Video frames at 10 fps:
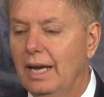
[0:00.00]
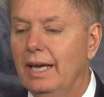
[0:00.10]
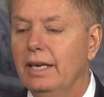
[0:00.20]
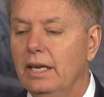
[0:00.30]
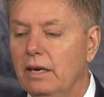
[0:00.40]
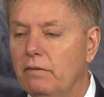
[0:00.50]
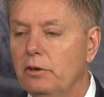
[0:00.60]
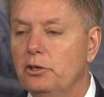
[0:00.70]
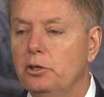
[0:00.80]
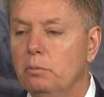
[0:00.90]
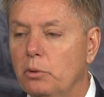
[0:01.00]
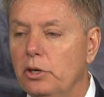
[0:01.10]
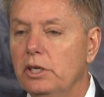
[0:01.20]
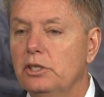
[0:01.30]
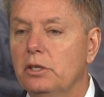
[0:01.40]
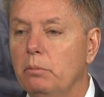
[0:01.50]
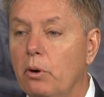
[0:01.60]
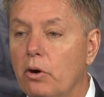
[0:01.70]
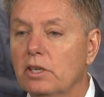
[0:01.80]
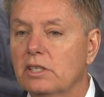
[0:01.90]
an effort to bridge the
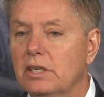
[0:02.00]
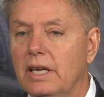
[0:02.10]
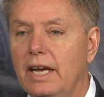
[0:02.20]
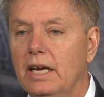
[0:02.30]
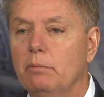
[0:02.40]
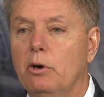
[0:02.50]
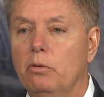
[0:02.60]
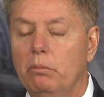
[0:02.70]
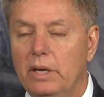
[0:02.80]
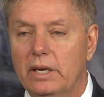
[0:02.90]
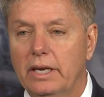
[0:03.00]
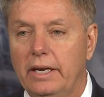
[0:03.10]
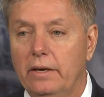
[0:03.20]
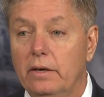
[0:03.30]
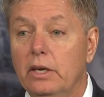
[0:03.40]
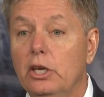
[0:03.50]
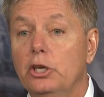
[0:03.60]
partisan gap on Medicare